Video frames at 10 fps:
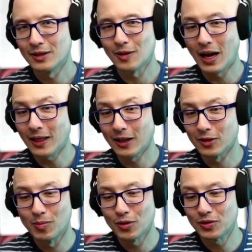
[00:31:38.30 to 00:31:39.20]
So I think
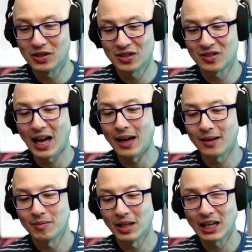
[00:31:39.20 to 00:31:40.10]
it's mostly just
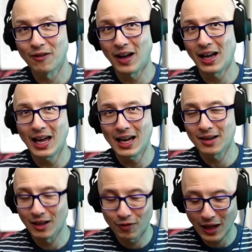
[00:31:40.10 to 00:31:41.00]
that. Like if
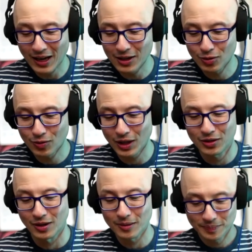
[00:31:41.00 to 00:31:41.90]
that
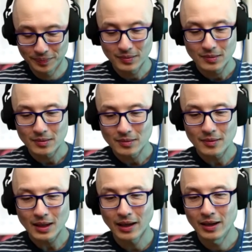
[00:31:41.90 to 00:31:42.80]
instructor,
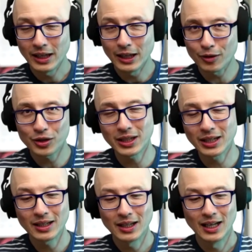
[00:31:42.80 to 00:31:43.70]
he or
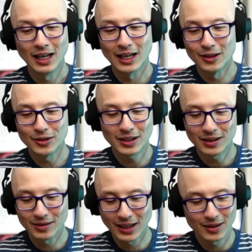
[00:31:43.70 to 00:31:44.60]
she goes
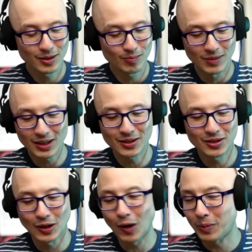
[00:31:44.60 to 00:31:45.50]
in and tells you this
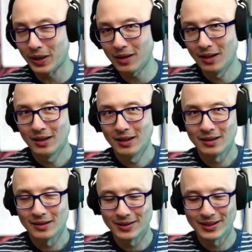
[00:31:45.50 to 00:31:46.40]
is stupid,
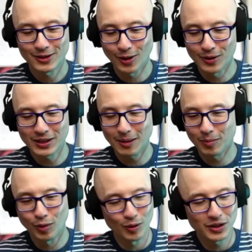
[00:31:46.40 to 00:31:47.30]
just turns it
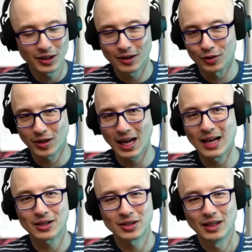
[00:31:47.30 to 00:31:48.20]
up, throws it in the
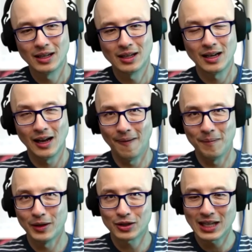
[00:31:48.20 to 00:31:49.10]
trash,
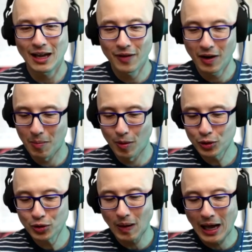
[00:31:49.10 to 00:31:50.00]
they're just having an
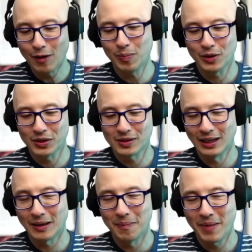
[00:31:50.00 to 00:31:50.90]
emotional outburst like a